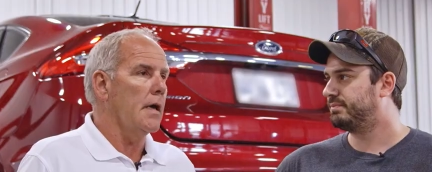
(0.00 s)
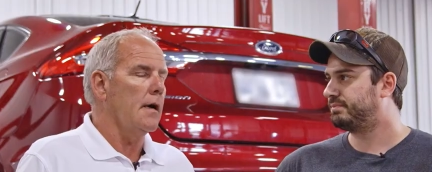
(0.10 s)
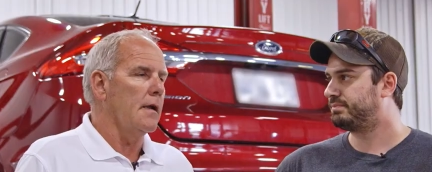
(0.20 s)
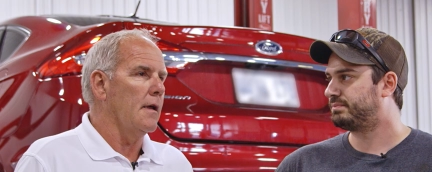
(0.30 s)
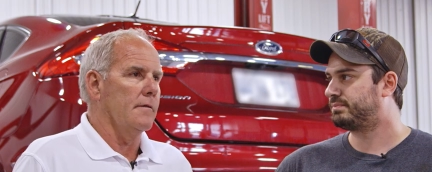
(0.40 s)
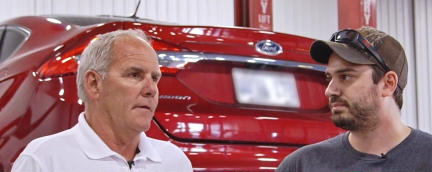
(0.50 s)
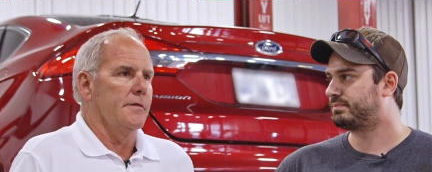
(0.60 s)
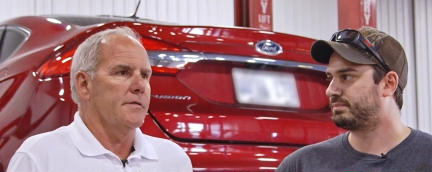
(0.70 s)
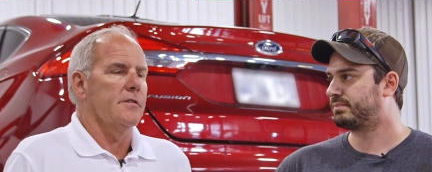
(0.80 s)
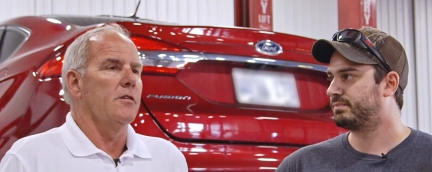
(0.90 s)
Speaker 1: Yeah, and
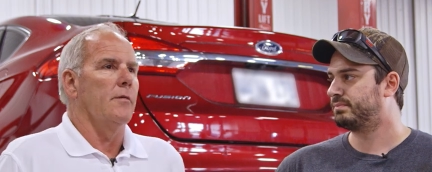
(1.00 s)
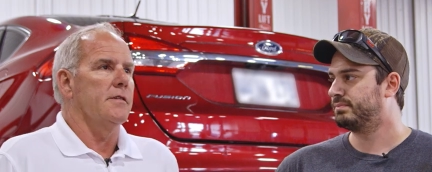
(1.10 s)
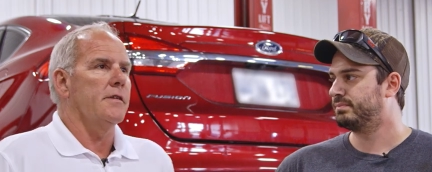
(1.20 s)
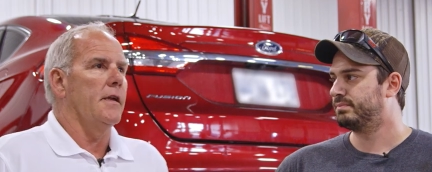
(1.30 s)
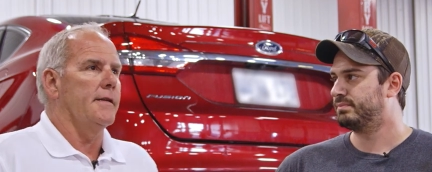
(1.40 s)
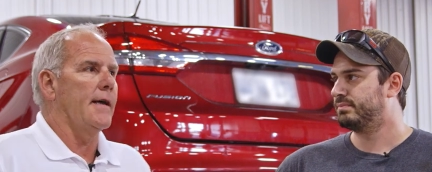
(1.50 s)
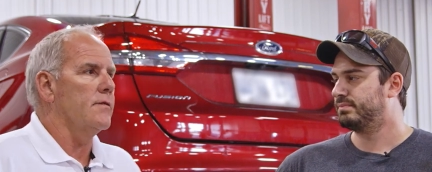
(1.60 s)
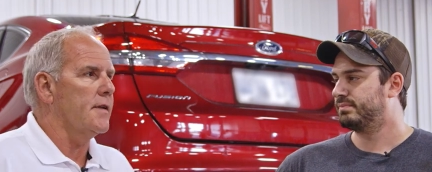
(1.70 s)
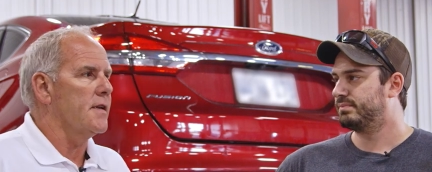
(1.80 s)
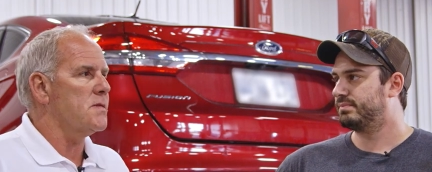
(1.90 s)
there's, there's nobody who's going to
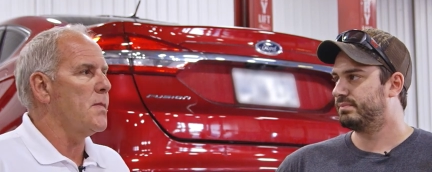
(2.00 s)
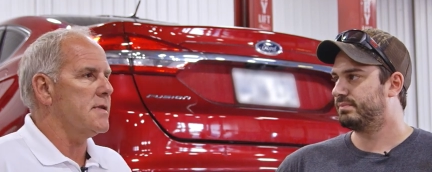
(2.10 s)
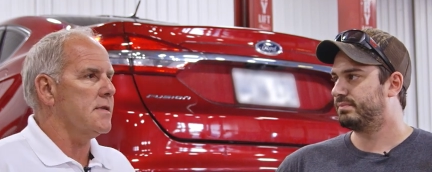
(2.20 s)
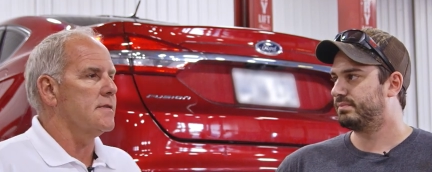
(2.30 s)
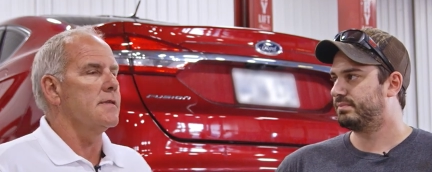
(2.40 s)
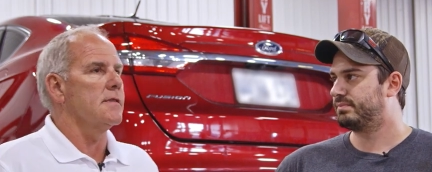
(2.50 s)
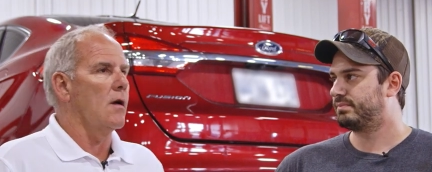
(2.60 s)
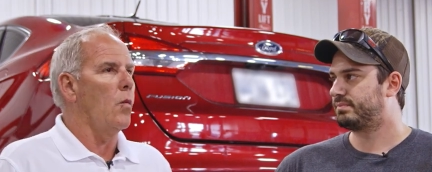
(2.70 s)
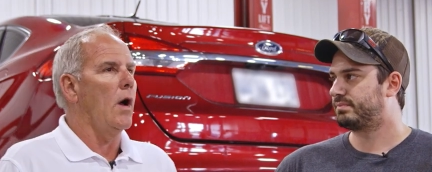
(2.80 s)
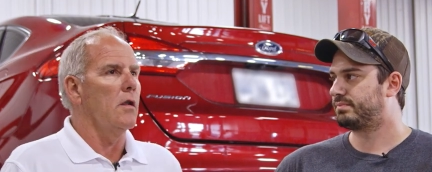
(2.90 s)
doubt that asbestos isn't
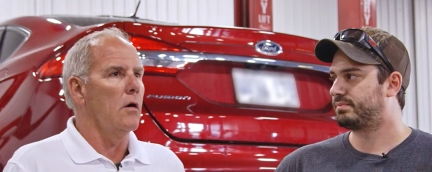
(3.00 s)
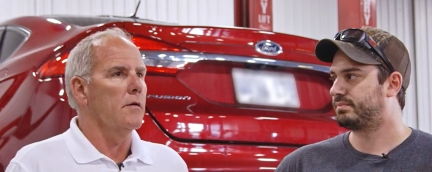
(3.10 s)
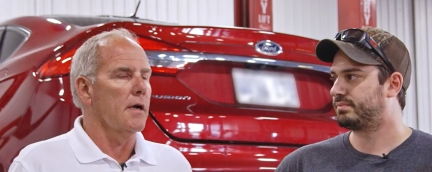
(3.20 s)
a well-known